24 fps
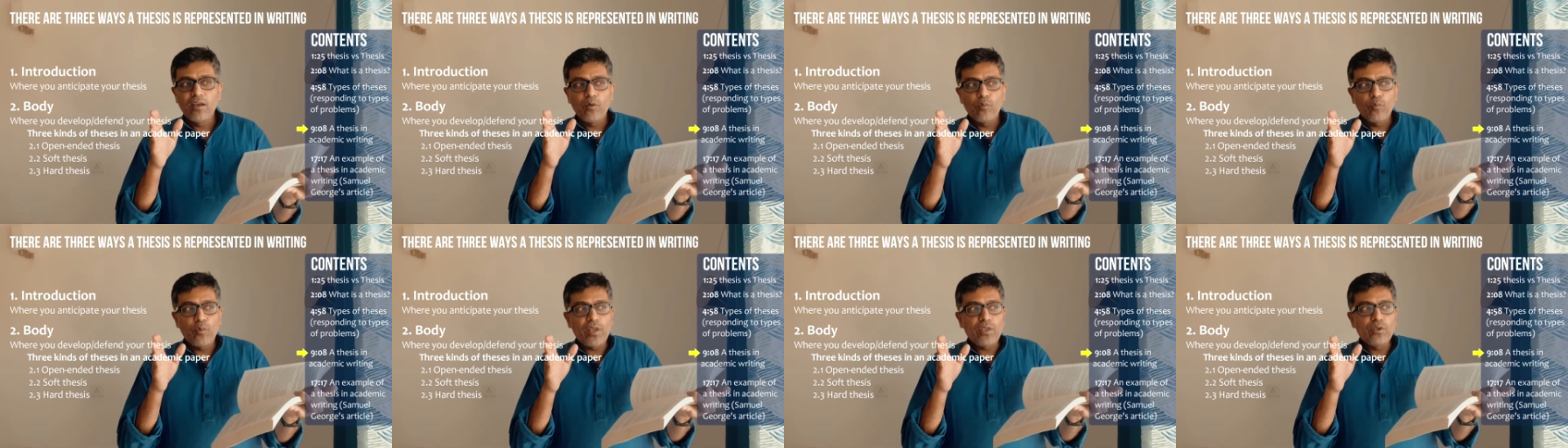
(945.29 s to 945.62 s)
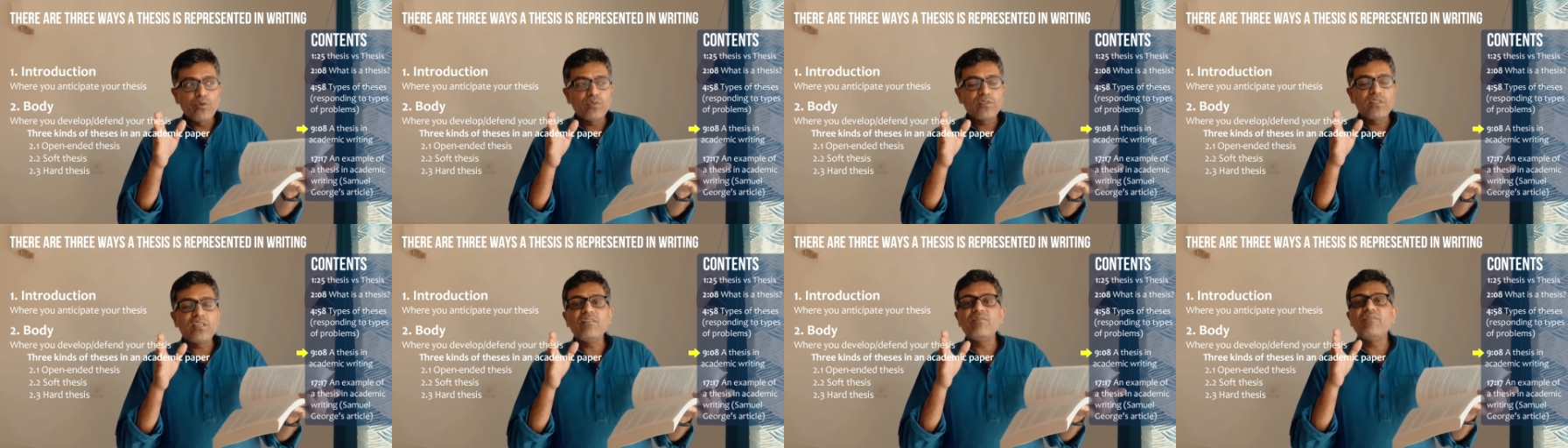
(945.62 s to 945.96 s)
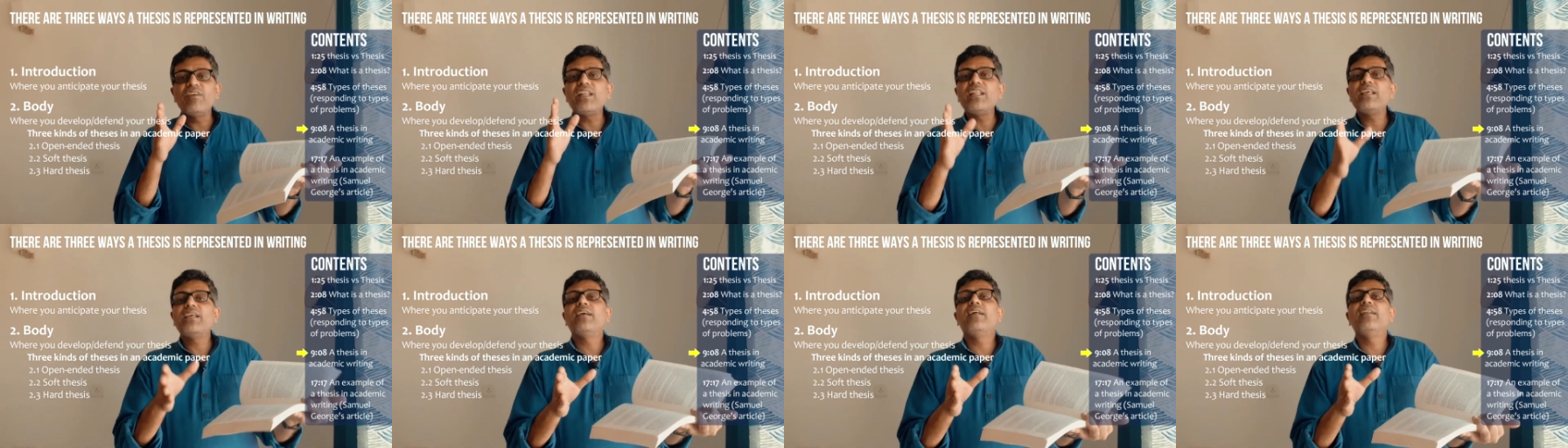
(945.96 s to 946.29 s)
where you see
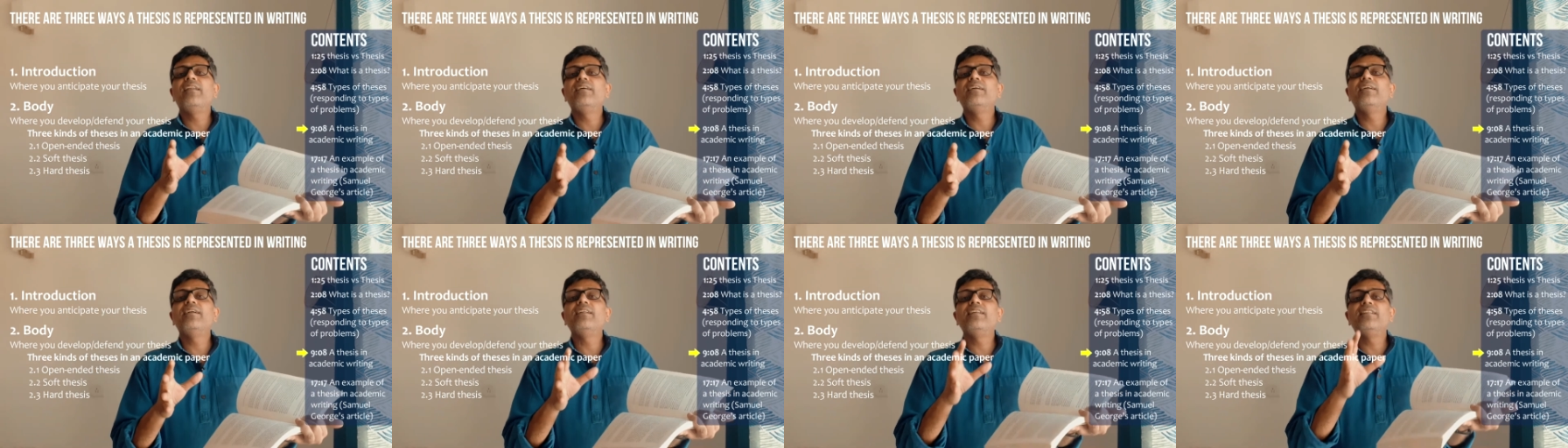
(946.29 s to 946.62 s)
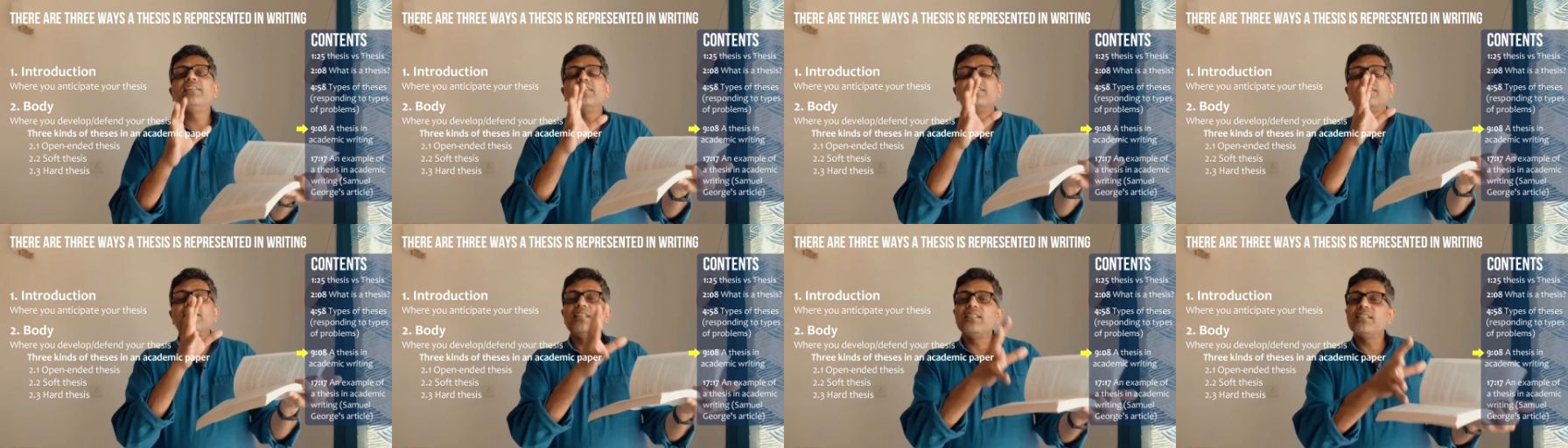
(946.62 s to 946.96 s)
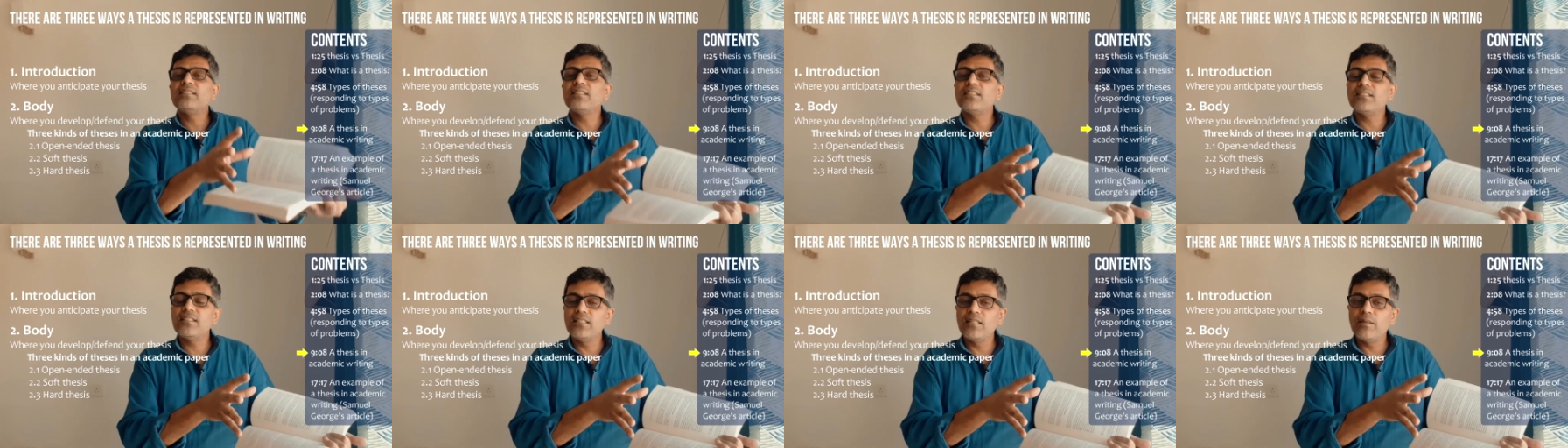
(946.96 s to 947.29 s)
very clearly the
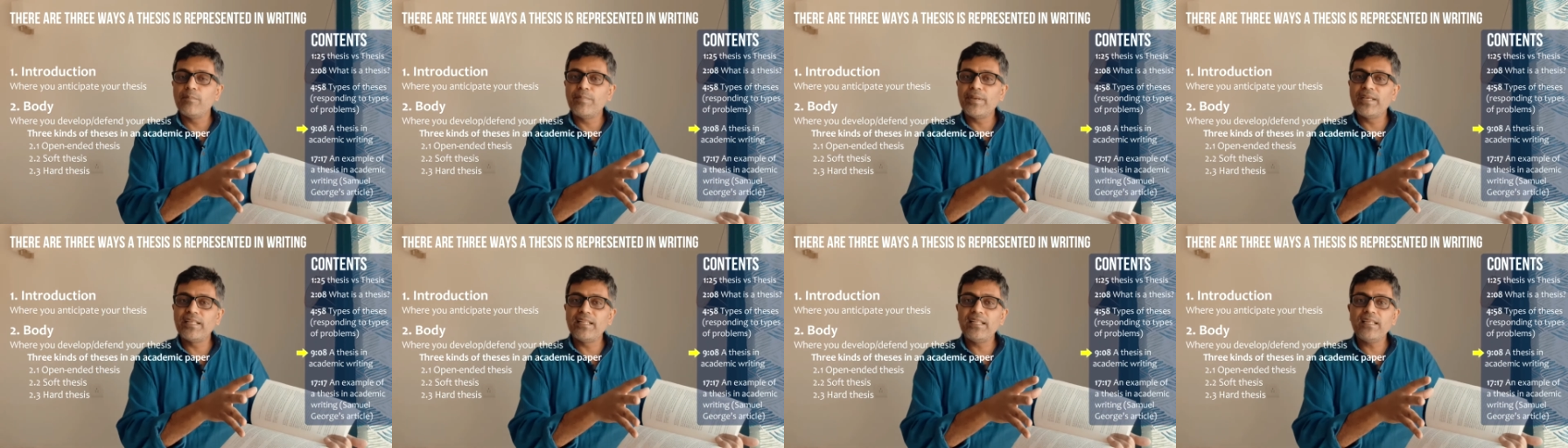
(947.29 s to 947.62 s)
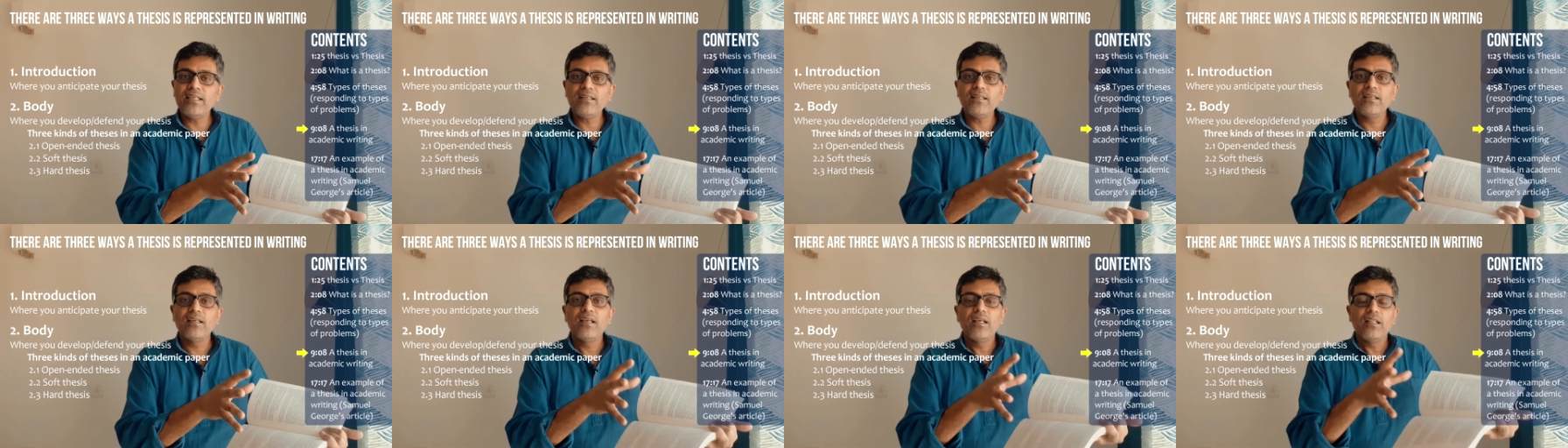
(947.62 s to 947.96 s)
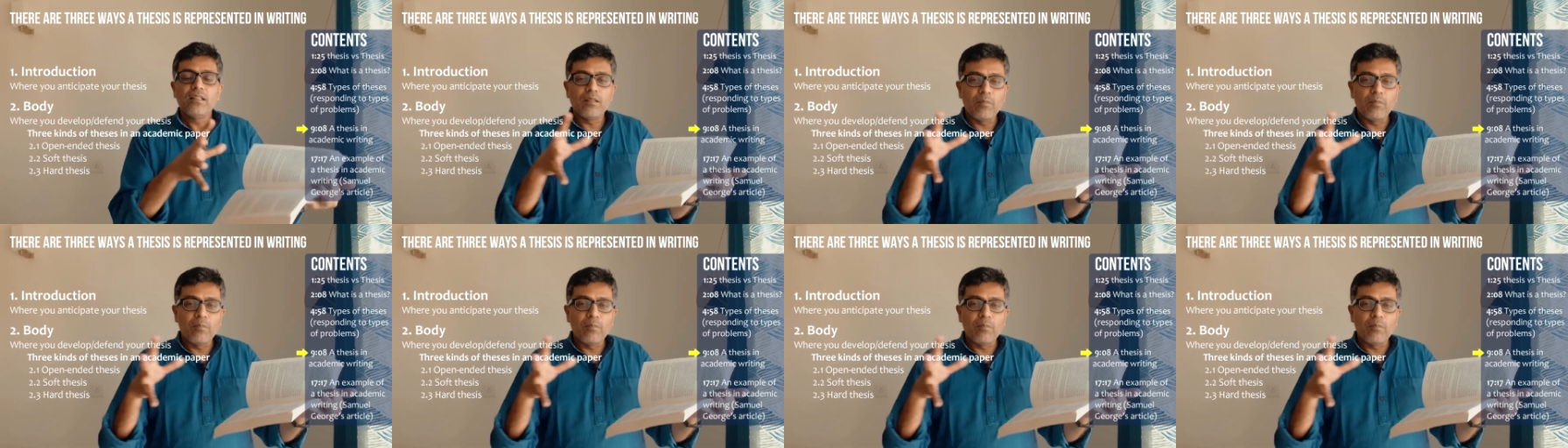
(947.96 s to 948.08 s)
thesis in the beginning,